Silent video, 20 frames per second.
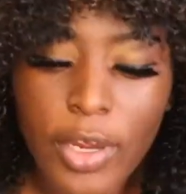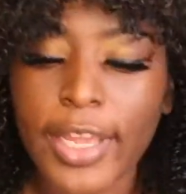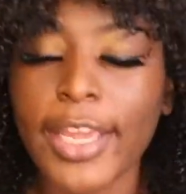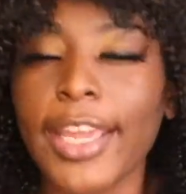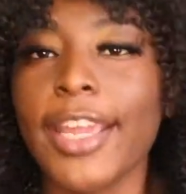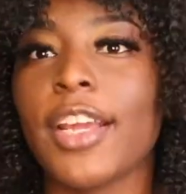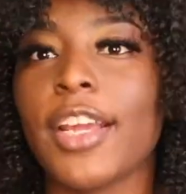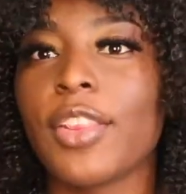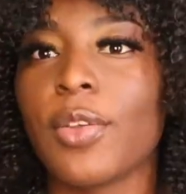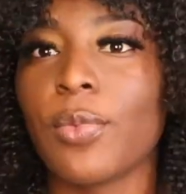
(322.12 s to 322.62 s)

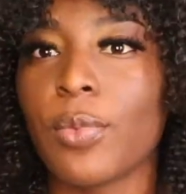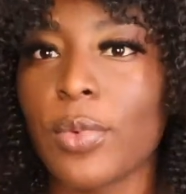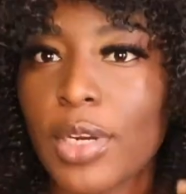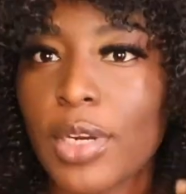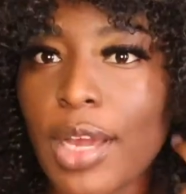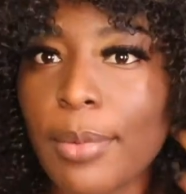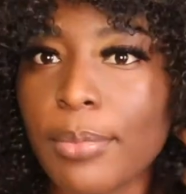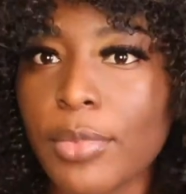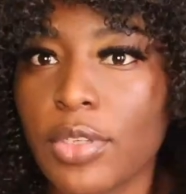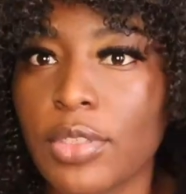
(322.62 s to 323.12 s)
hair than what
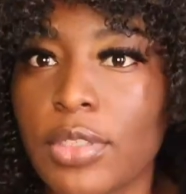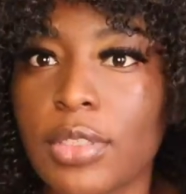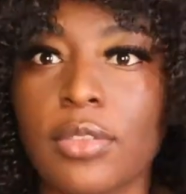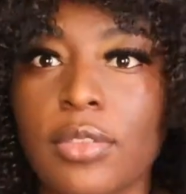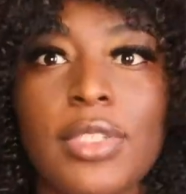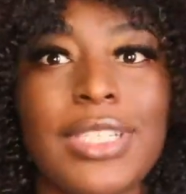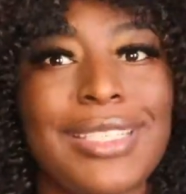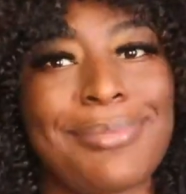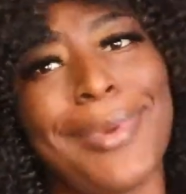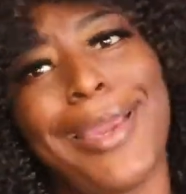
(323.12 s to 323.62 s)
I'm used to,
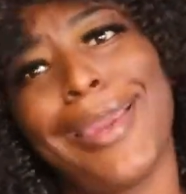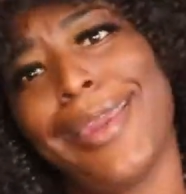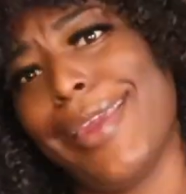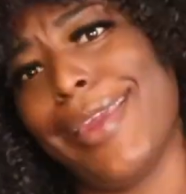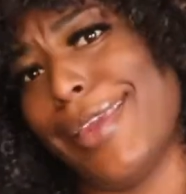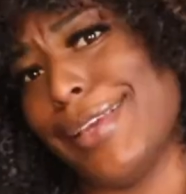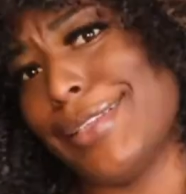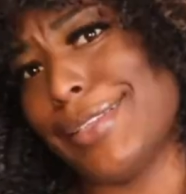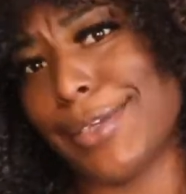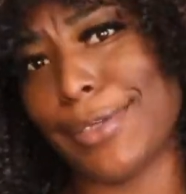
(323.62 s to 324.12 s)
because my hair
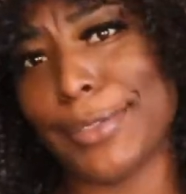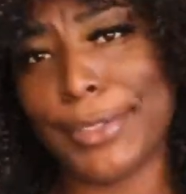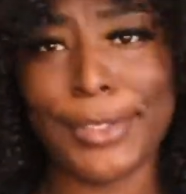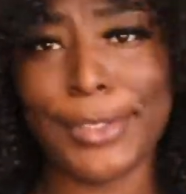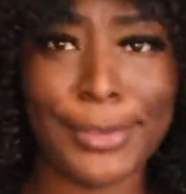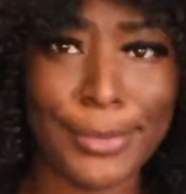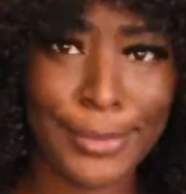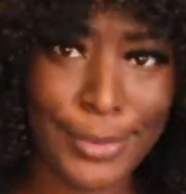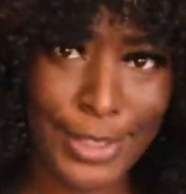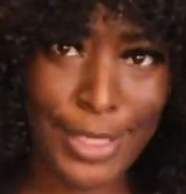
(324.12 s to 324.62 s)
is so
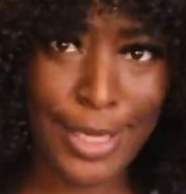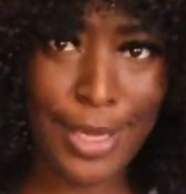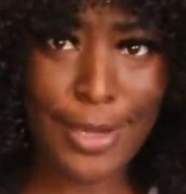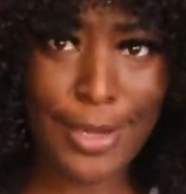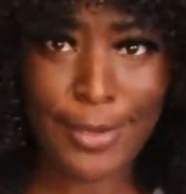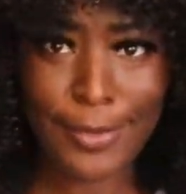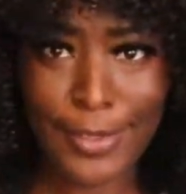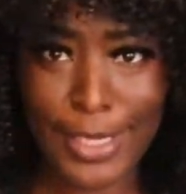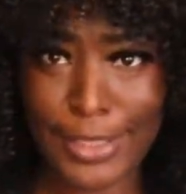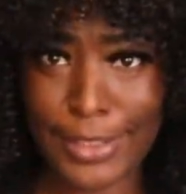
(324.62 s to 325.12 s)
little, and y'all, I
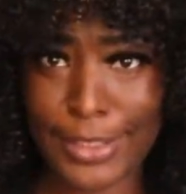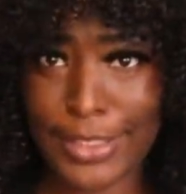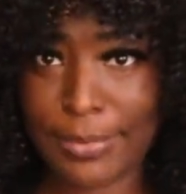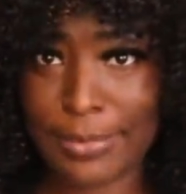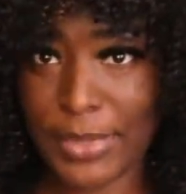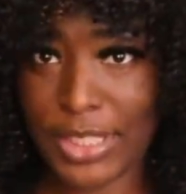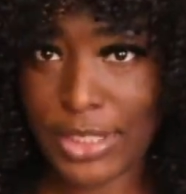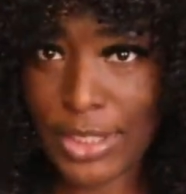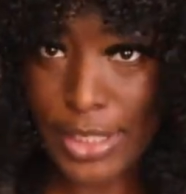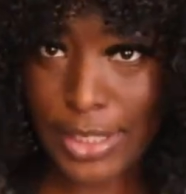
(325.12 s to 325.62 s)
don't got this
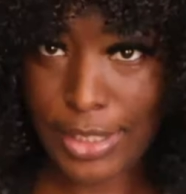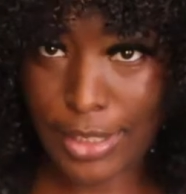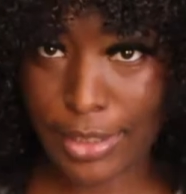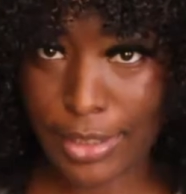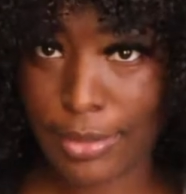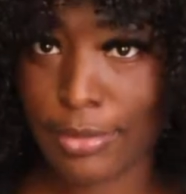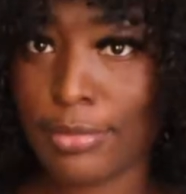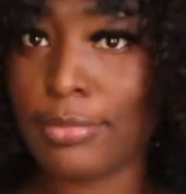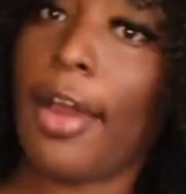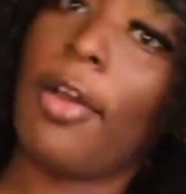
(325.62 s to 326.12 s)
much hair
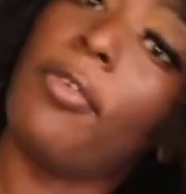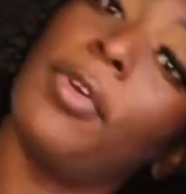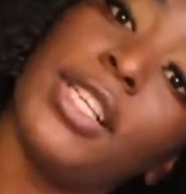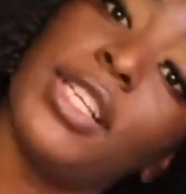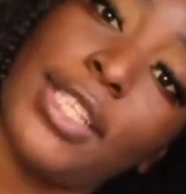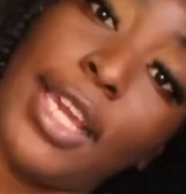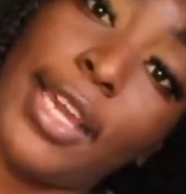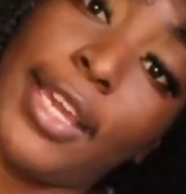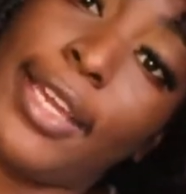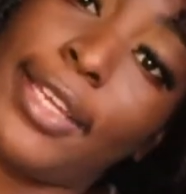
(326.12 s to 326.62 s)
now. I
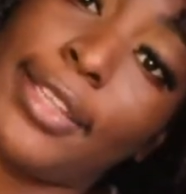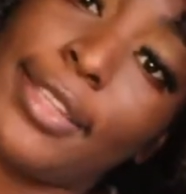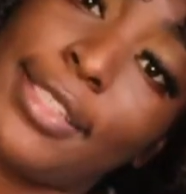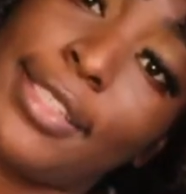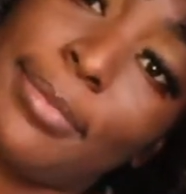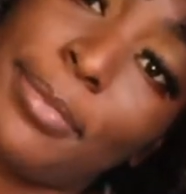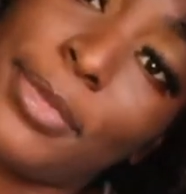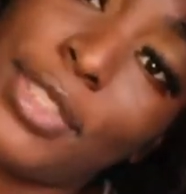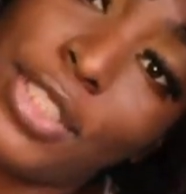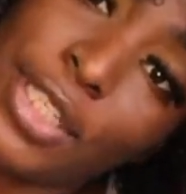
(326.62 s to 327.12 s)
wish I had
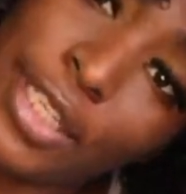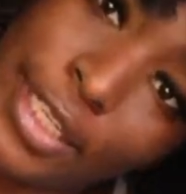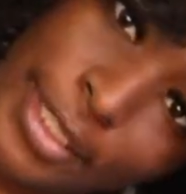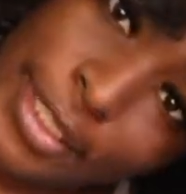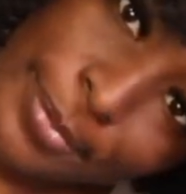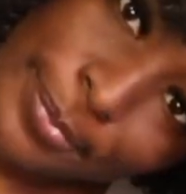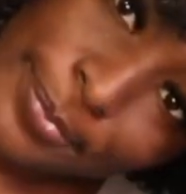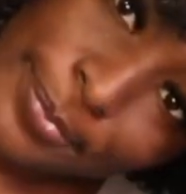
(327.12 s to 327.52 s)
this much hair.